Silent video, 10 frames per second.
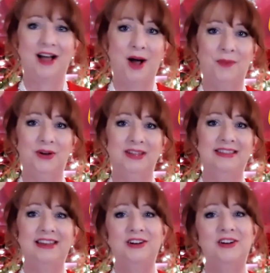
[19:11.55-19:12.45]
Opry
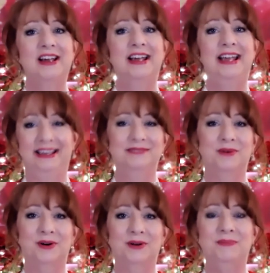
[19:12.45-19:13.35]
Theater in
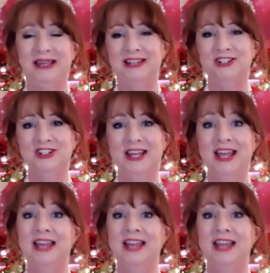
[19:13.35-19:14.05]
Myrtle Beach.